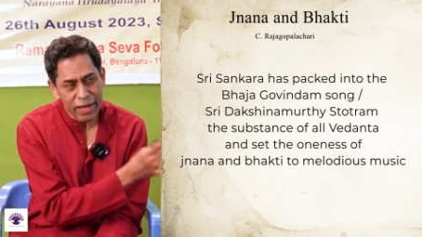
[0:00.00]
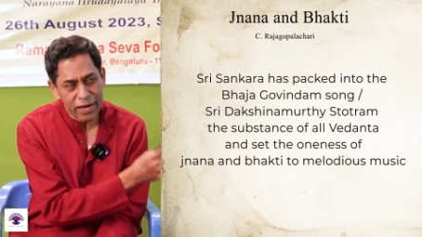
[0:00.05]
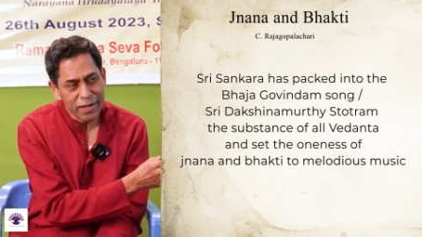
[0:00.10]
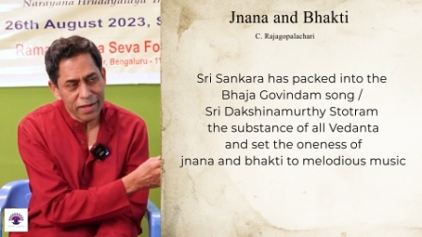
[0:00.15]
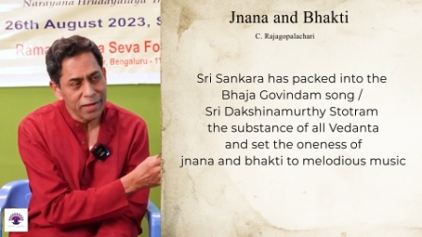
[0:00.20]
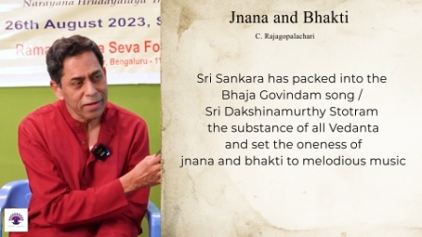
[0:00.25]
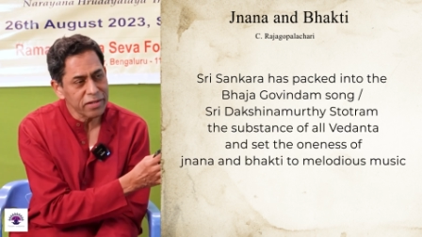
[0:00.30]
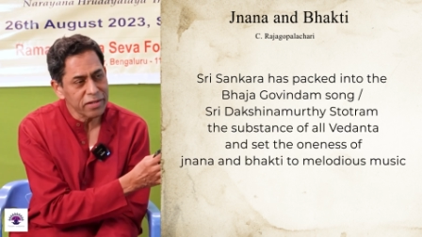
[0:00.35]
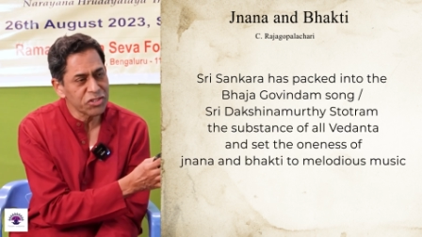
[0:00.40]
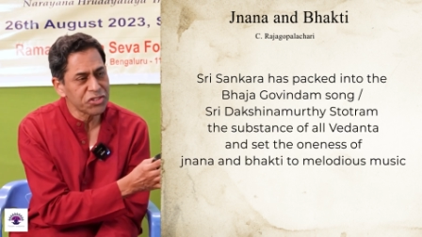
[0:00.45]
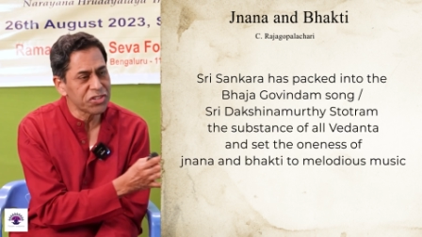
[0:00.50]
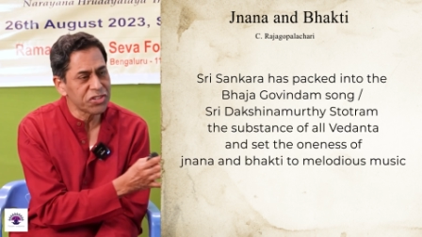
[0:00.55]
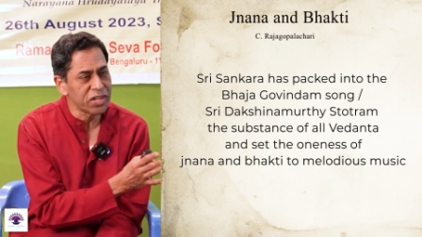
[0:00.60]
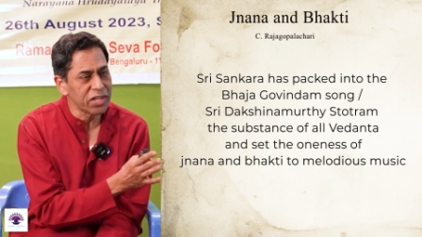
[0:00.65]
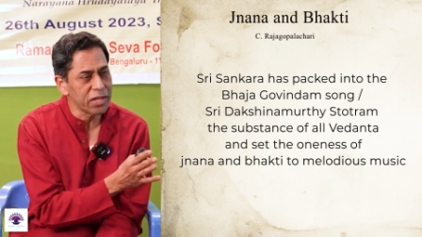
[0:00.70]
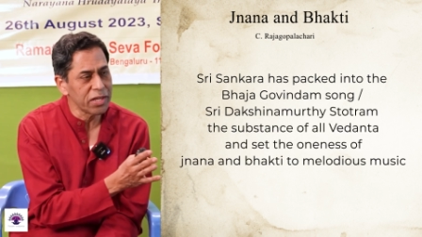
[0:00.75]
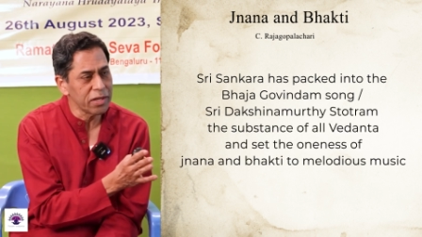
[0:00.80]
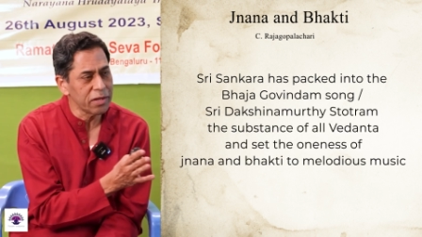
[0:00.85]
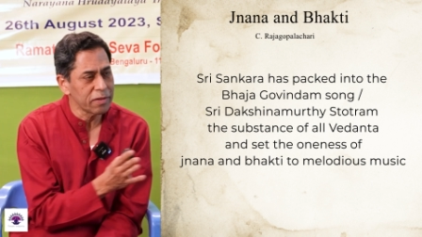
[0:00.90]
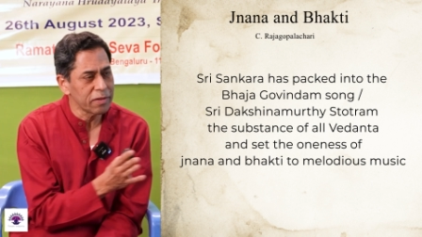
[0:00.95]
and here
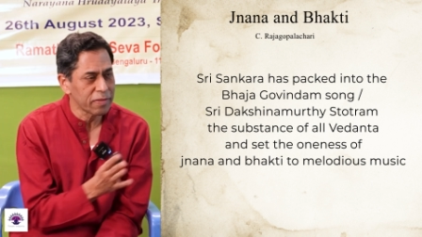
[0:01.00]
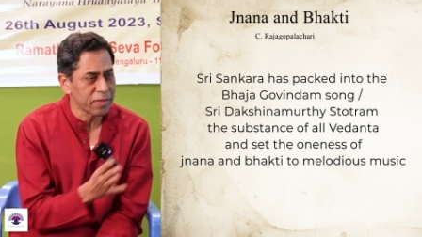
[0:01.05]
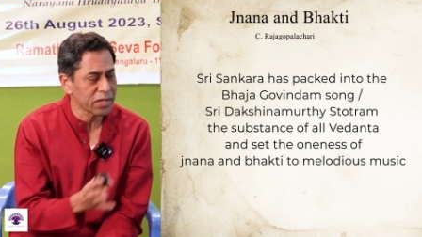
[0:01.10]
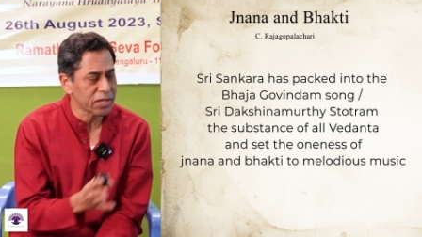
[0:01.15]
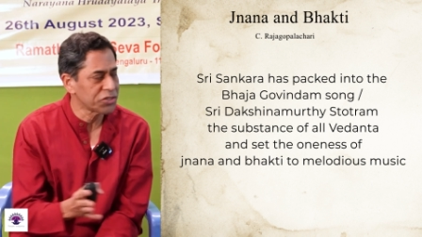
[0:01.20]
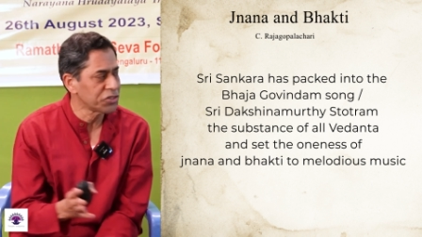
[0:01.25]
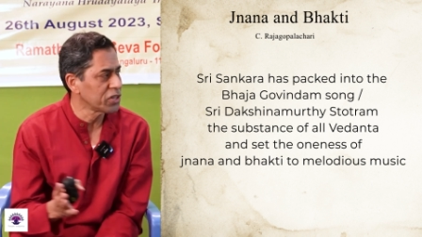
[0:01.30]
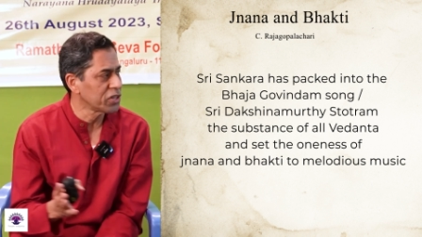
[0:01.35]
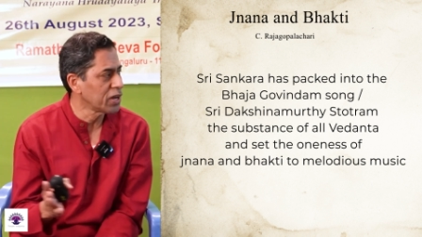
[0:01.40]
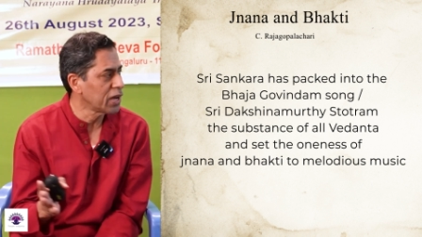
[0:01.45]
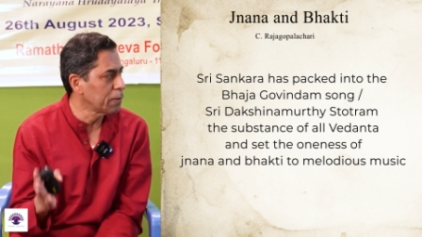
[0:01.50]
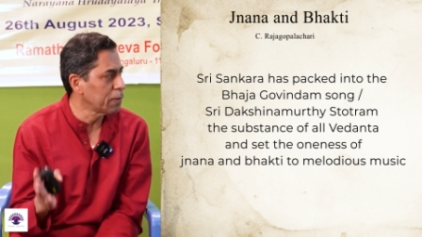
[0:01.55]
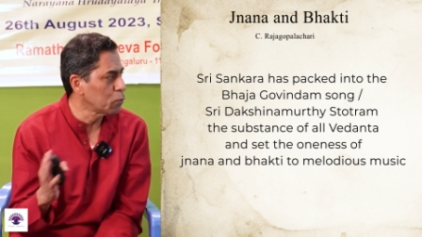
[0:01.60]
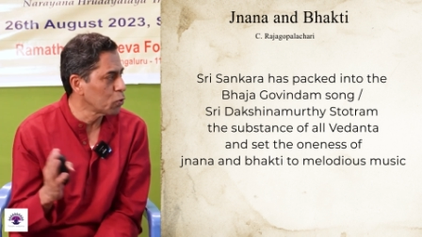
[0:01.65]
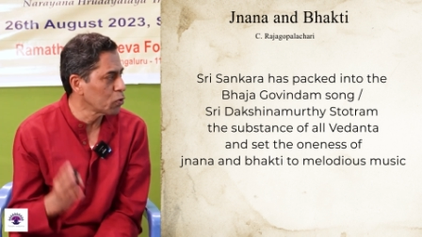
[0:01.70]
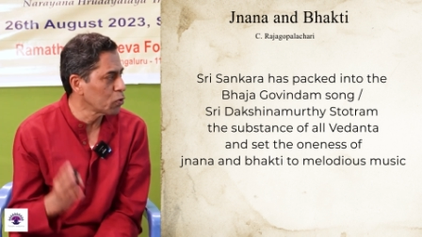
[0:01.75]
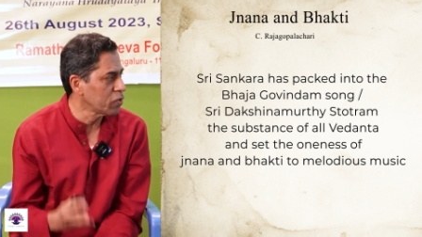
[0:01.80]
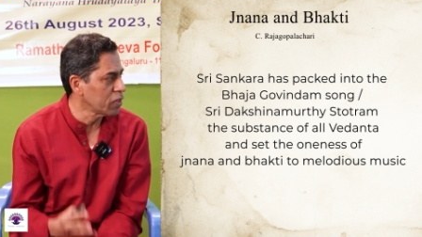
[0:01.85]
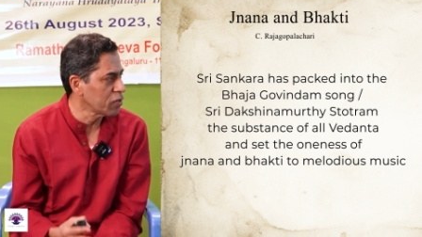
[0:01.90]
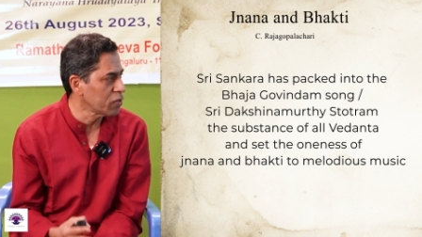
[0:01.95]
Sri
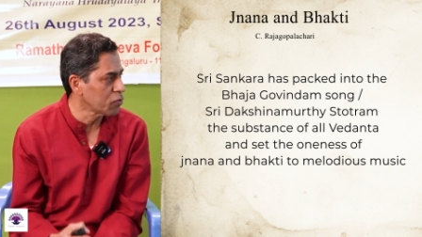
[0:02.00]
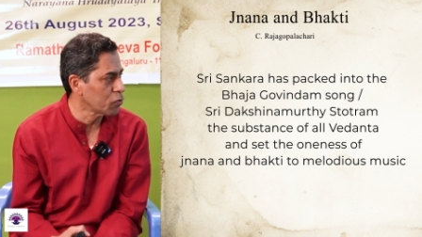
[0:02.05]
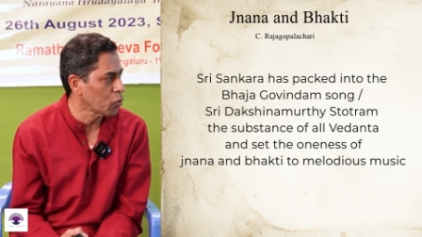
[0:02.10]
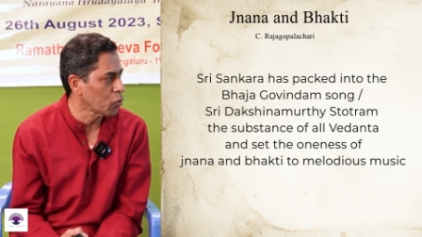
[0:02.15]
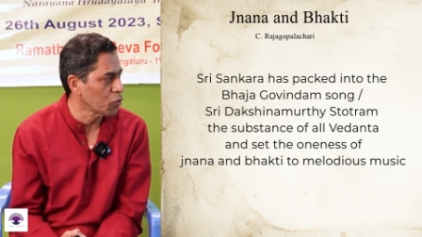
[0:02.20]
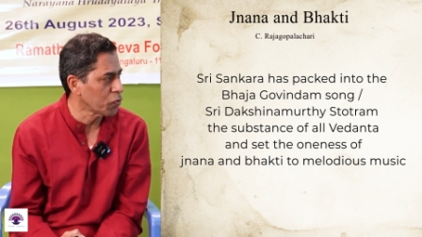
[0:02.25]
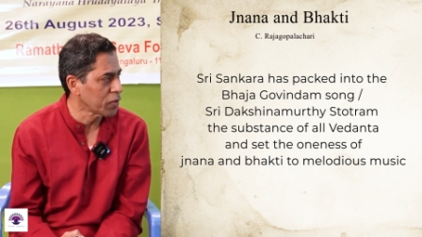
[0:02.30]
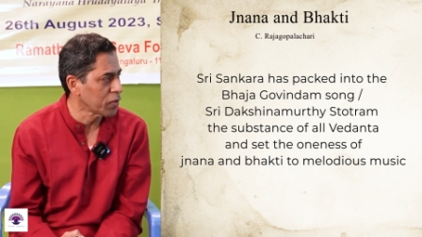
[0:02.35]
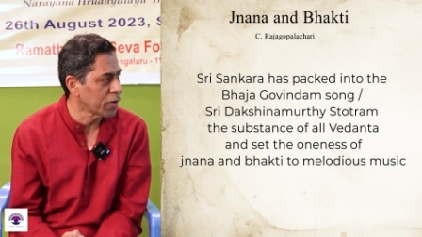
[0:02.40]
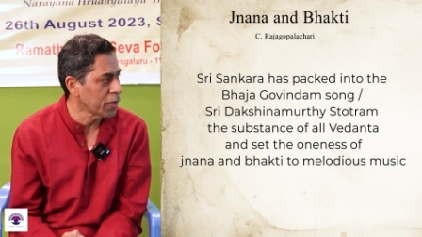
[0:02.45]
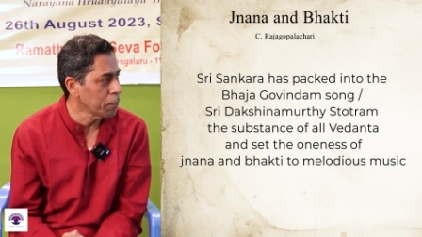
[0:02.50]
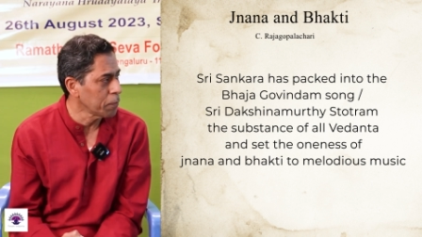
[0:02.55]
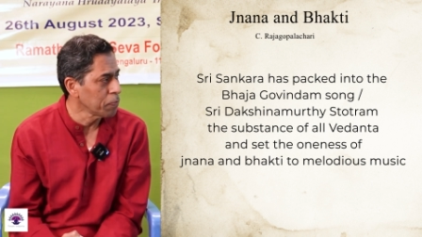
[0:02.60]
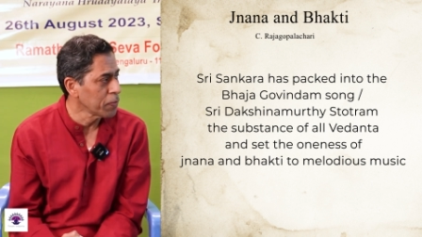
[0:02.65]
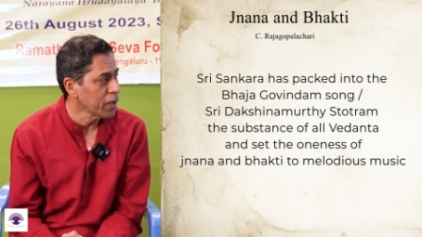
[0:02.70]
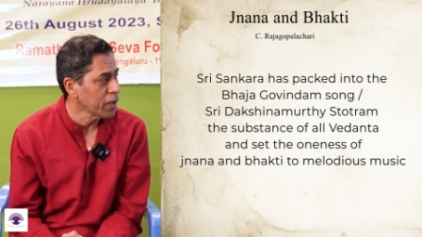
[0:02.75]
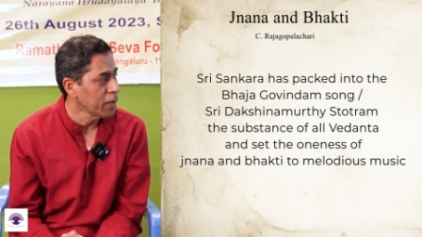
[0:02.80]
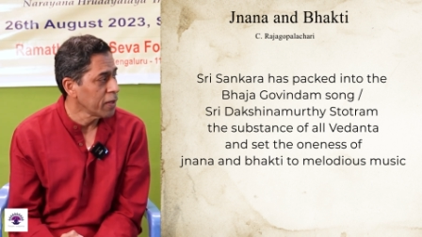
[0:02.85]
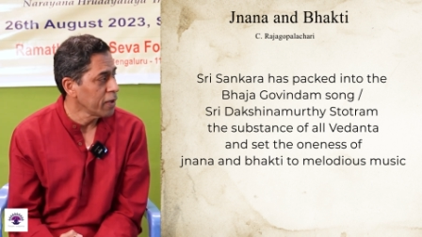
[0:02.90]
Dakshinamurthy Stotra,